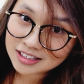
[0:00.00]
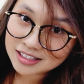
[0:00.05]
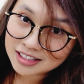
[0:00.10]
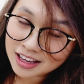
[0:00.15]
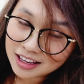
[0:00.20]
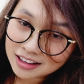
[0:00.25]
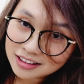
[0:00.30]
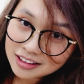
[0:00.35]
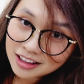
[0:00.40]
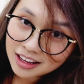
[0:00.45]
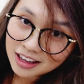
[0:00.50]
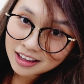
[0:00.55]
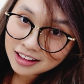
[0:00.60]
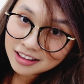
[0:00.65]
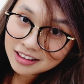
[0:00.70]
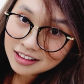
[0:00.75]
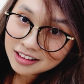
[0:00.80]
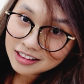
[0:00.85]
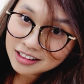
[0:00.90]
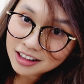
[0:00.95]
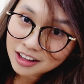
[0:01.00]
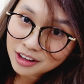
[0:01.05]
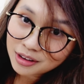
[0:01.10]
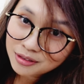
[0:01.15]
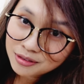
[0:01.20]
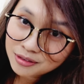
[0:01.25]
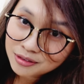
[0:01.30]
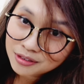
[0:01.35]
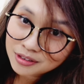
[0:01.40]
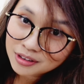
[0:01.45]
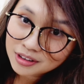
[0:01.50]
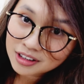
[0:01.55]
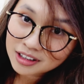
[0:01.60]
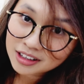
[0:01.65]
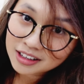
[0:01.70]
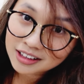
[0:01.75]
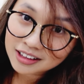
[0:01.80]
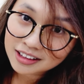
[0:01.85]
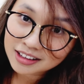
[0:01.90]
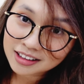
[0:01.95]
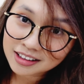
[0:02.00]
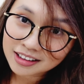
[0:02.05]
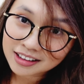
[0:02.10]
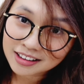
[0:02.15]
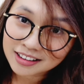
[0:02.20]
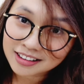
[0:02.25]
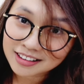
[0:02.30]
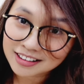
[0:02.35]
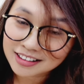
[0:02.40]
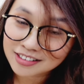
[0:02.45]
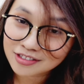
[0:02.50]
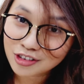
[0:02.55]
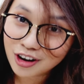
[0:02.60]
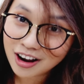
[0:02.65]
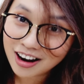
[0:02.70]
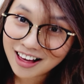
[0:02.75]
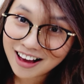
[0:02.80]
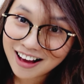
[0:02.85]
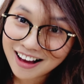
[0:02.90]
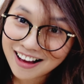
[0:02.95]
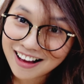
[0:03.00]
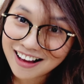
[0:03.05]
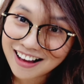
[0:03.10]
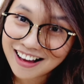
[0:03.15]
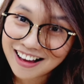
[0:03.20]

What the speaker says: and then lift. Voila!